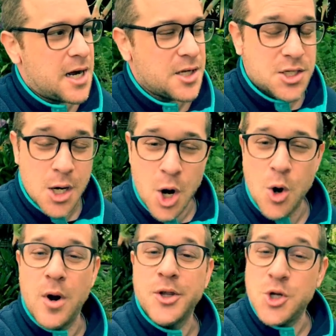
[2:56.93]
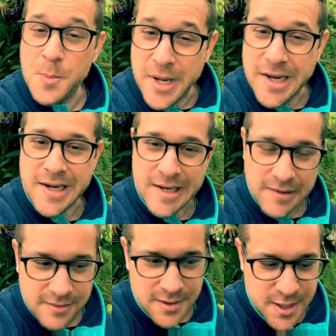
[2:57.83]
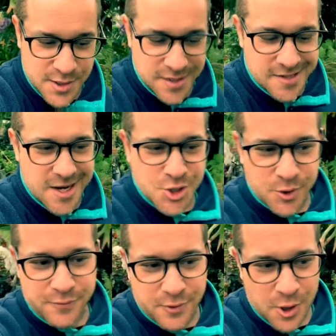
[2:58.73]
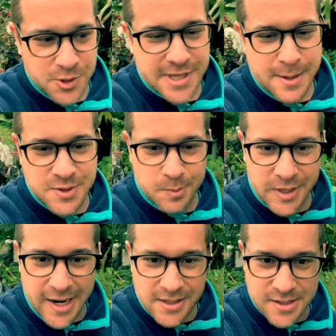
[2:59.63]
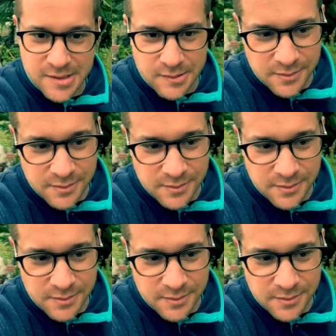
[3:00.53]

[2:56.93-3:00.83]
So humidity is essential for those types of plants.